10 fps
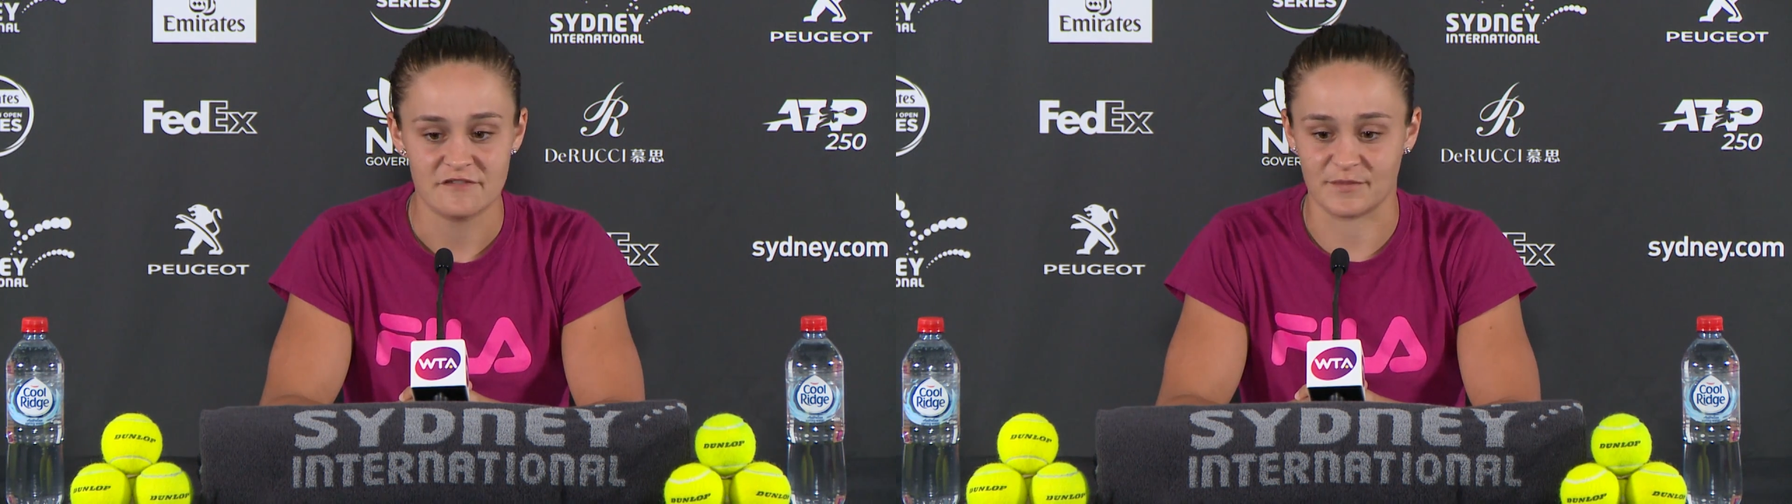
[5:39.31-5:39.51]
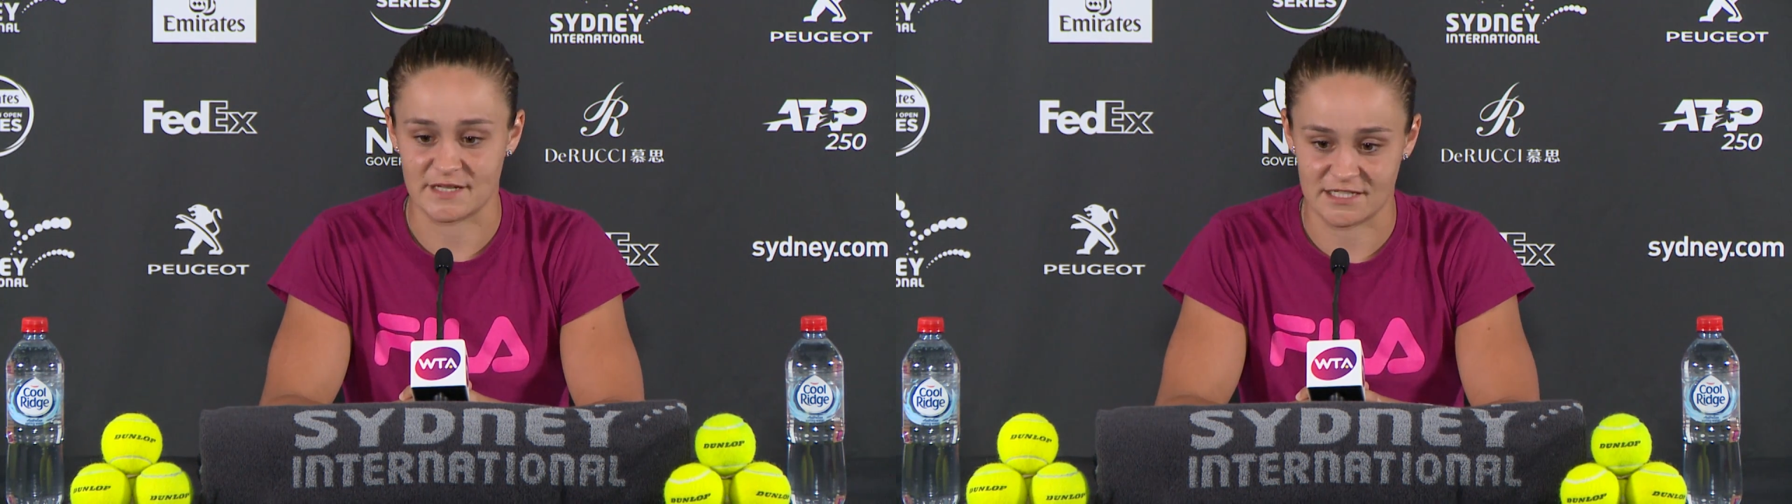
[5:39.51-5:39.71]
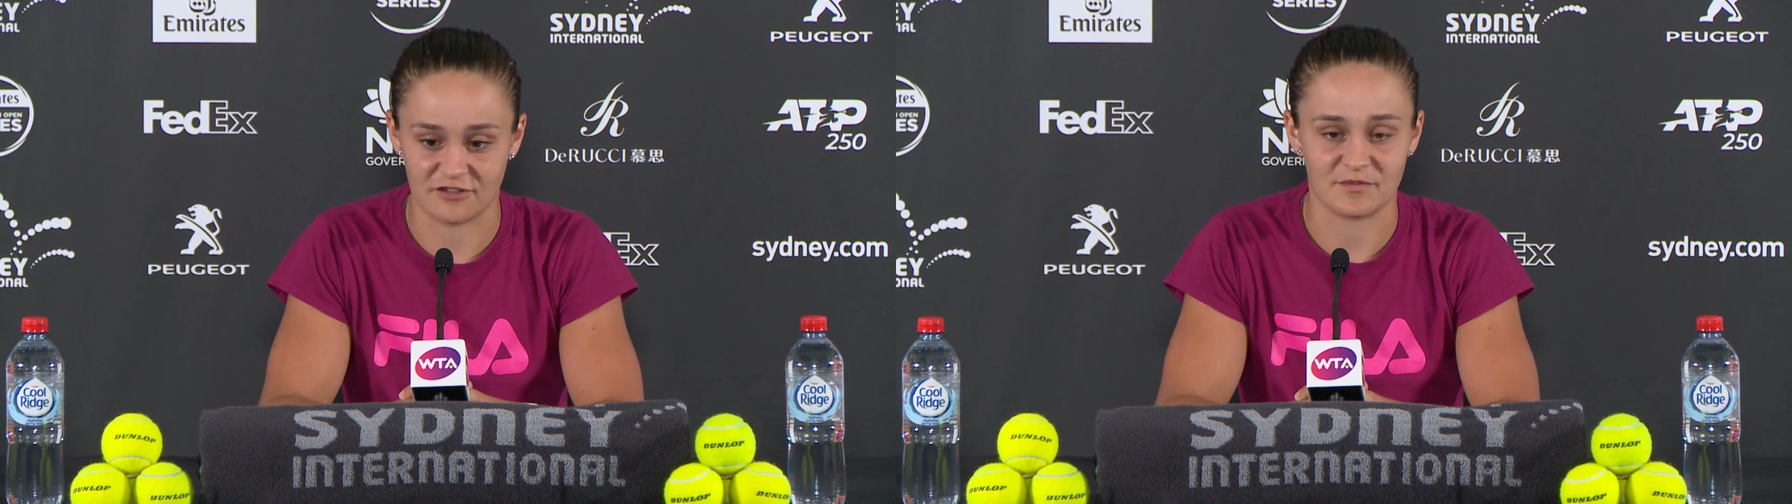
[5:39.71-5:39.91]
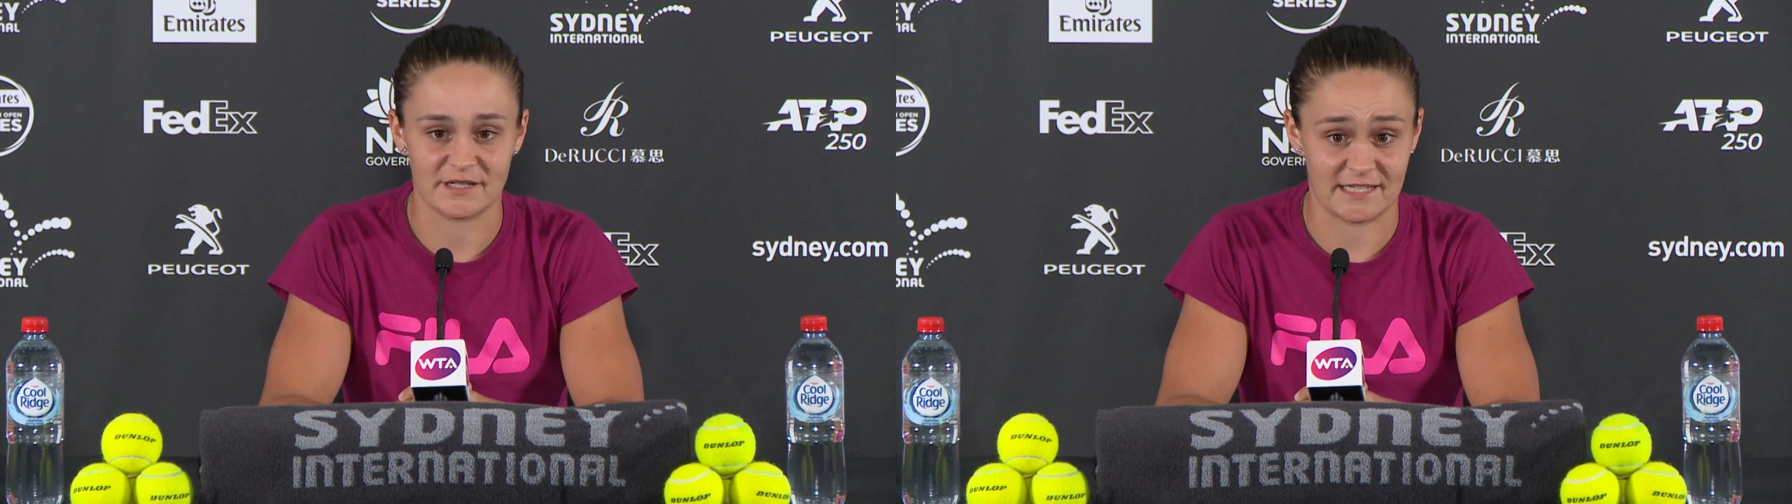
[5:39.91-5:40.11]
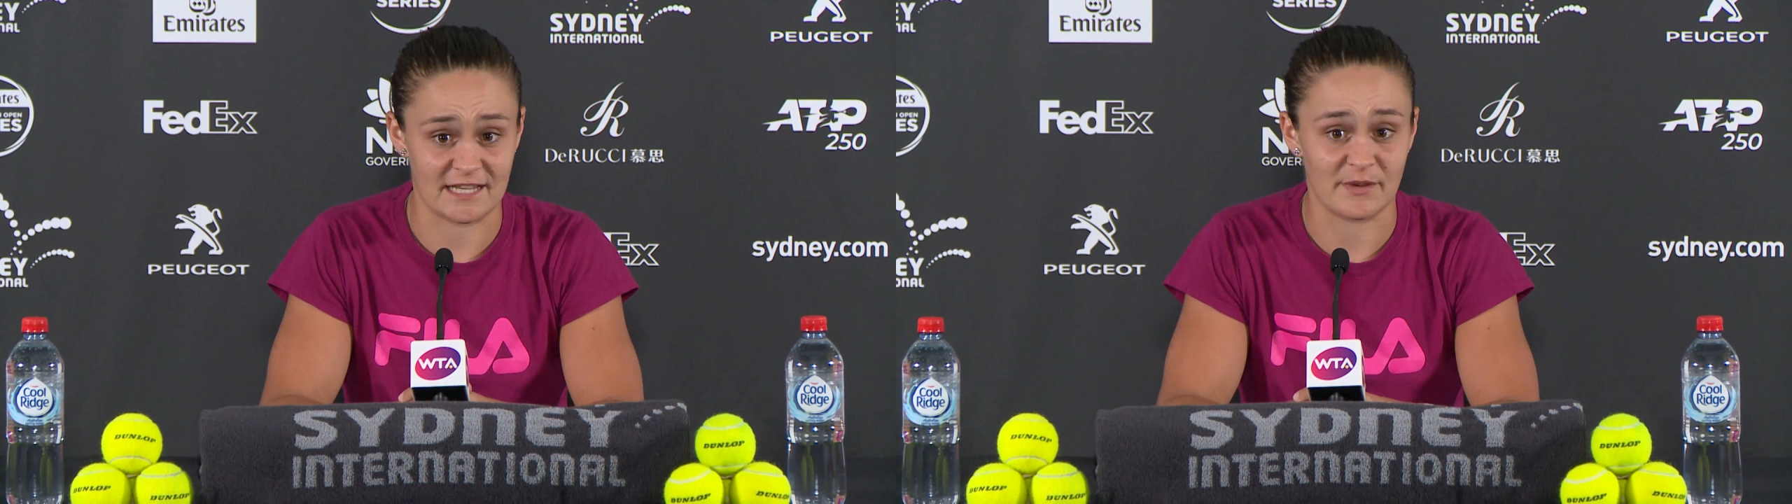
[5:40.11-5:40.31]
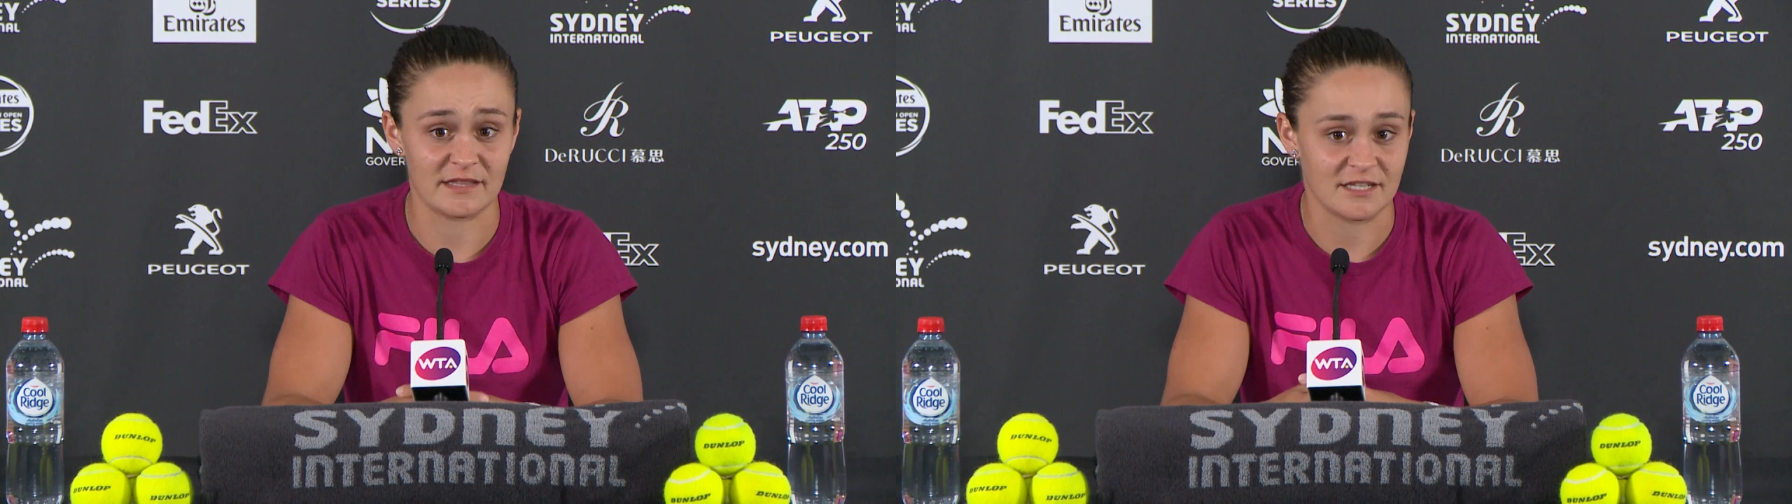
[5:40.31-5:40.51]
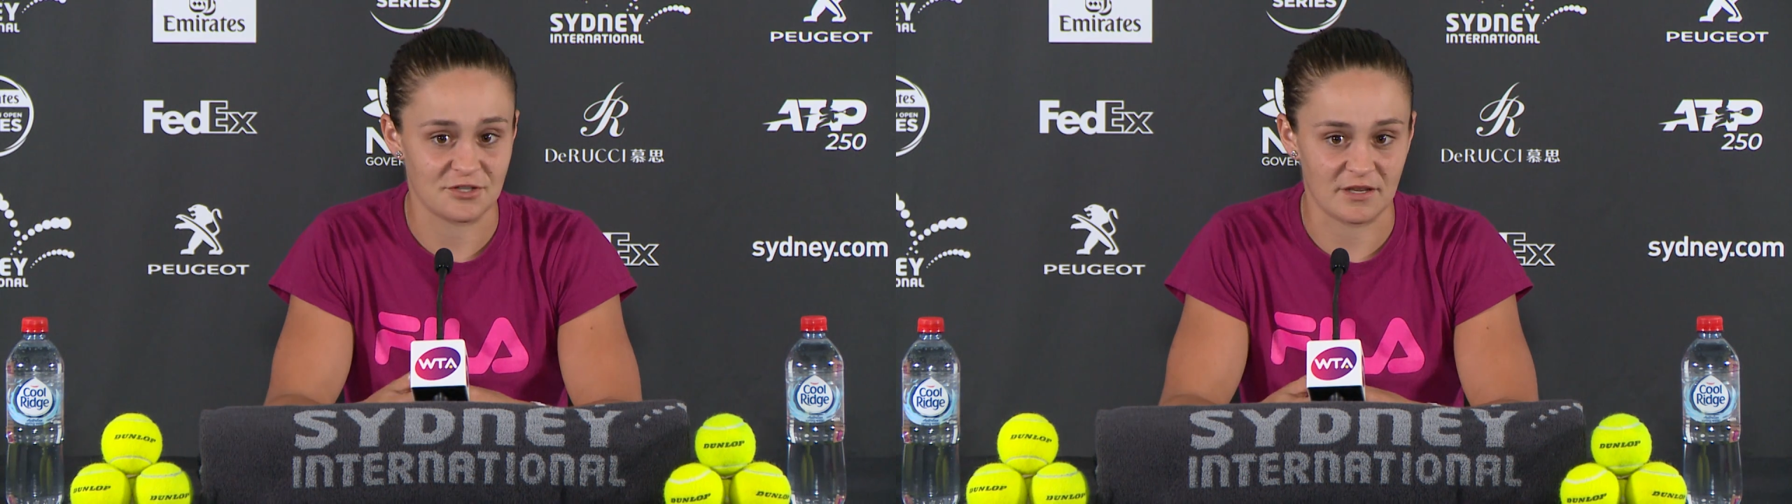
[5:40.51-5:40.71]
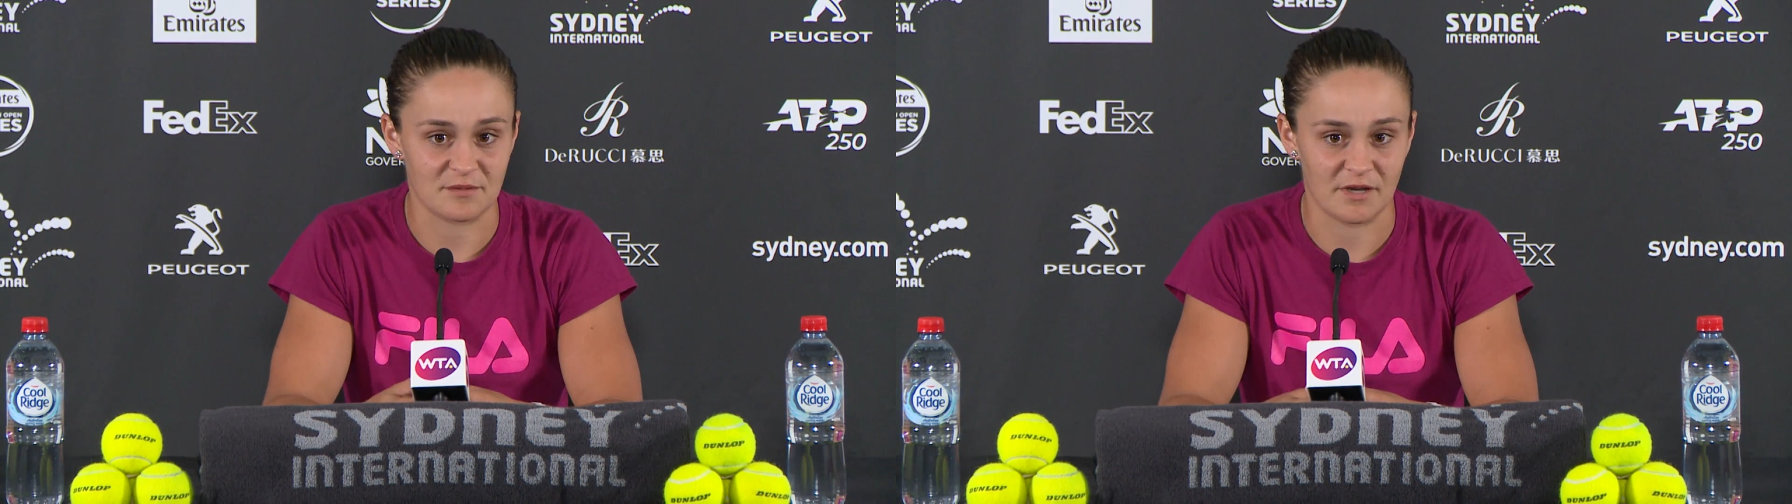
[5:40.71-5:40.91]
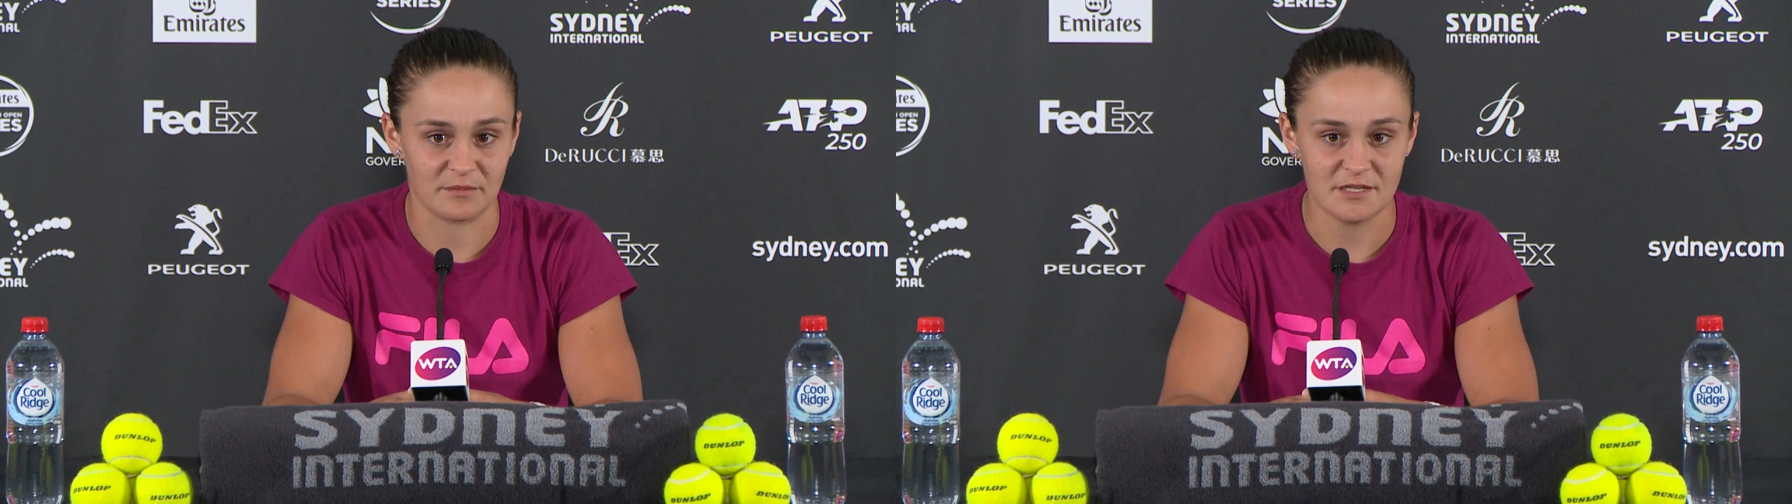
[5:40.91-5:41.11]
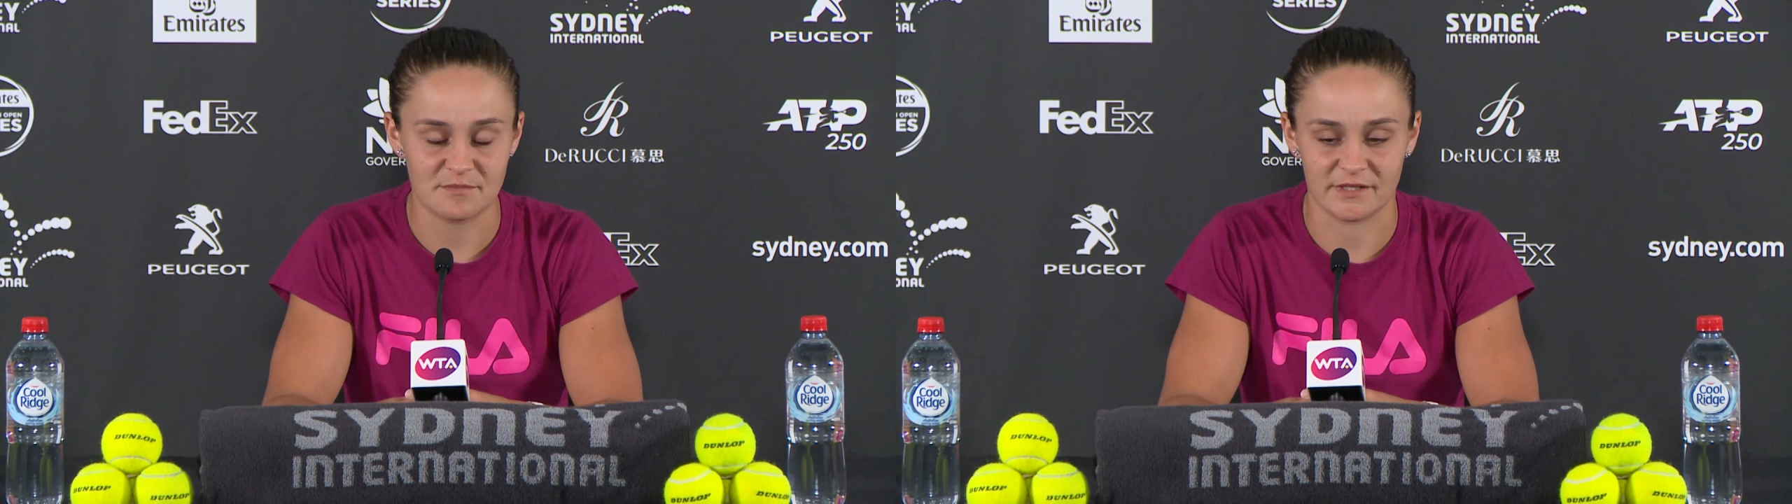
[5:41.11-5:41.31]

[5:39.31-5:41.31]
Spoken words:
myself, my team and the Australian public,